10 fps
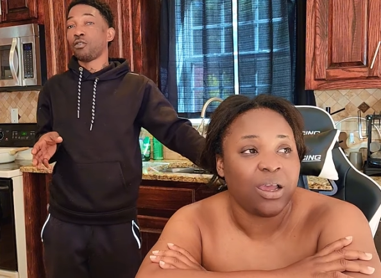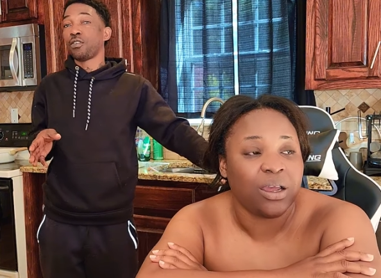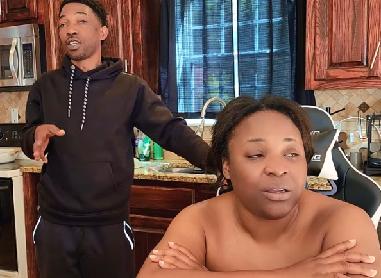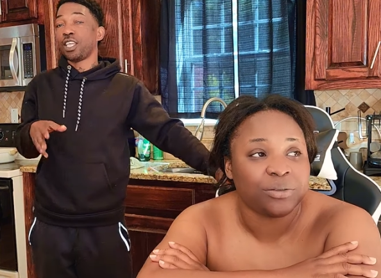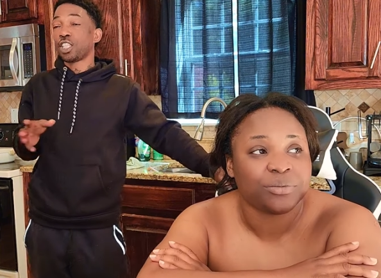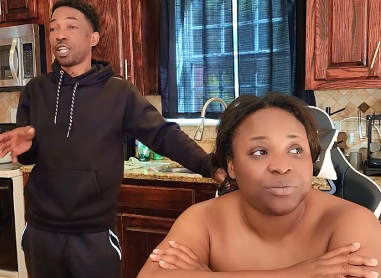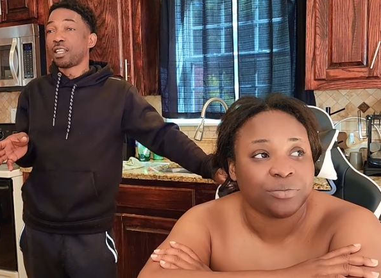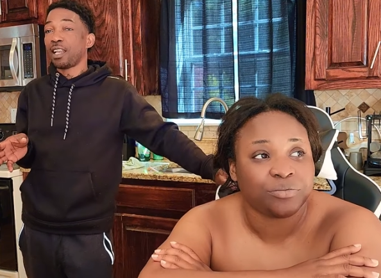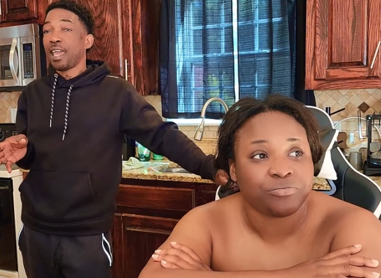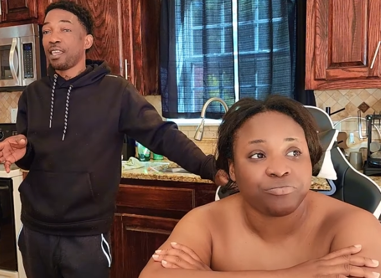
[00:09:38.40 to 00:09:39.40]
Speaker 1: vacation, you
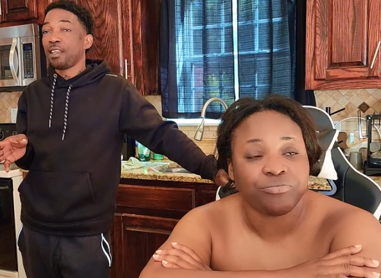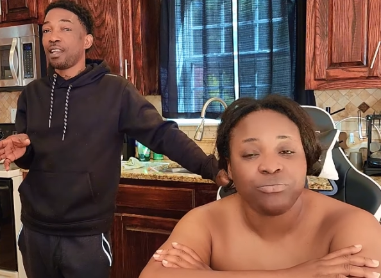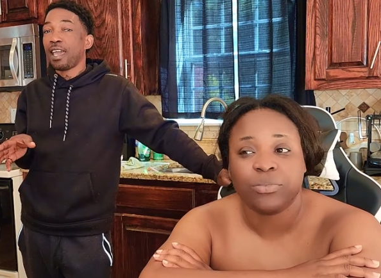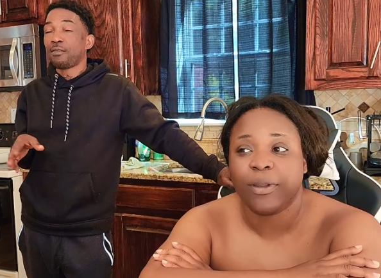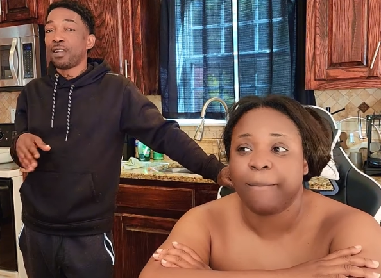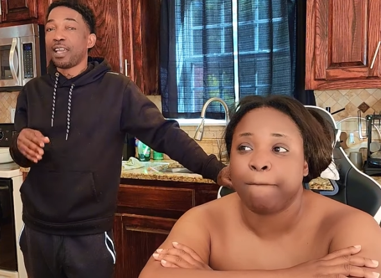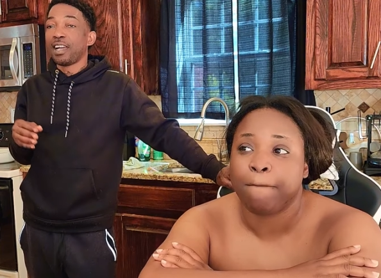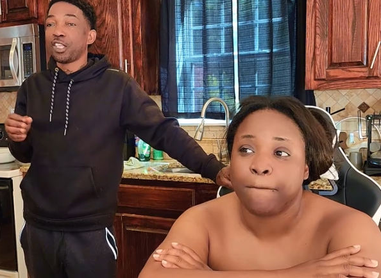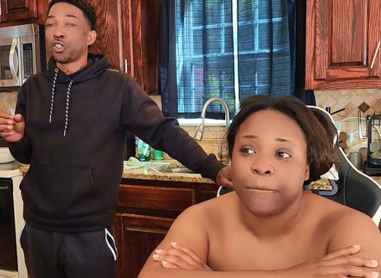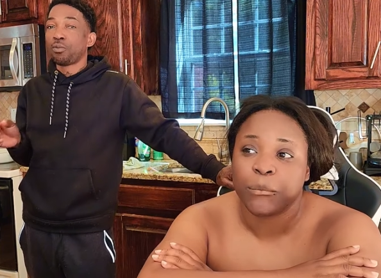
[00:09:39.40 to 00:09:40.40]
like, you, like flag
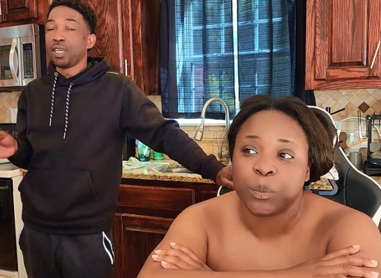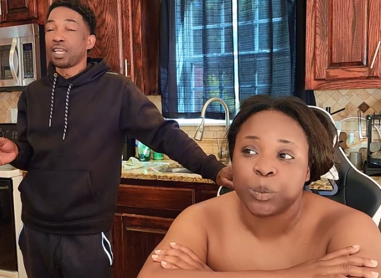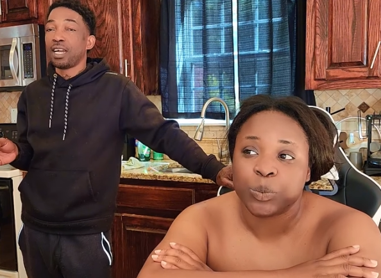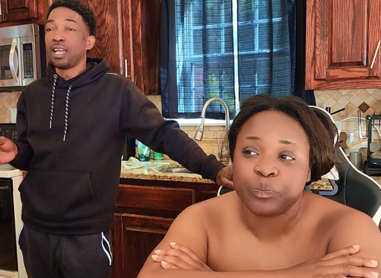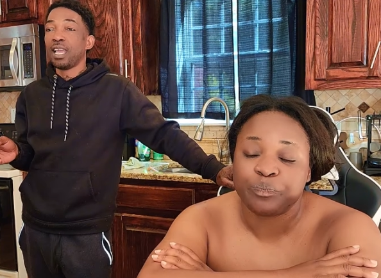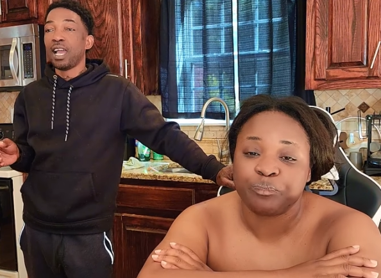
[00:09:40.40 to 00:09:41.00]
of Jamaica,